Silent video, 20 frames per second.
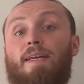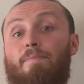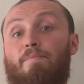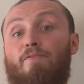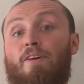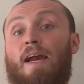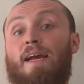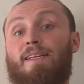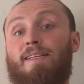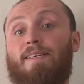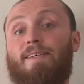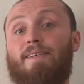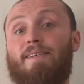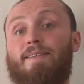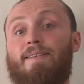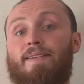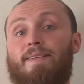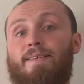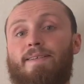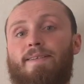practical
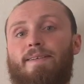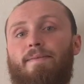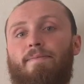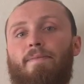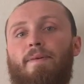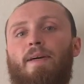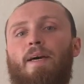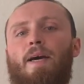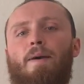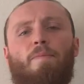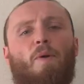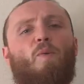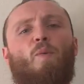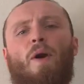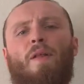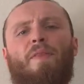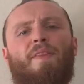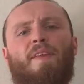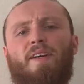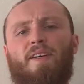system, but
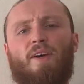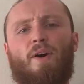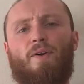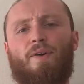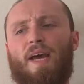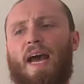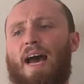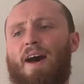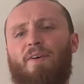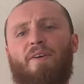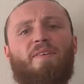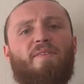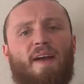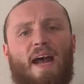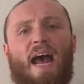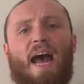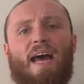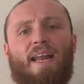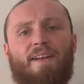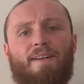one that got out of
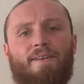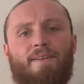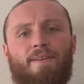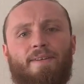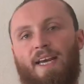hand.